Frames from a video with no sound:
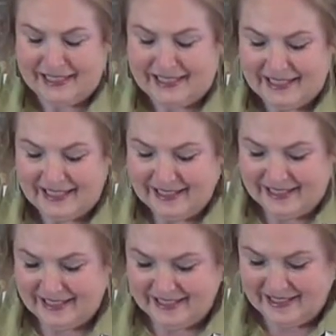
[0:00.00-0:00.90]

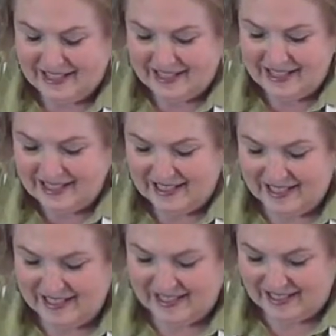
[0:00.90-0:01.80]

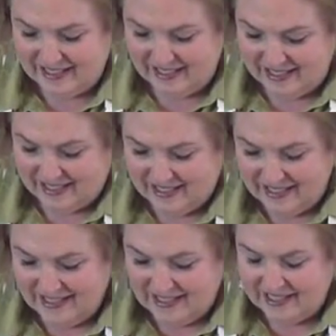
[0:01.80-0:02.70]

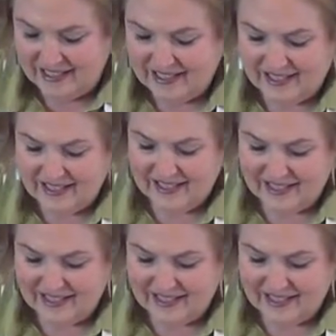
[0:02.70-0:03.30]
(no one is talking)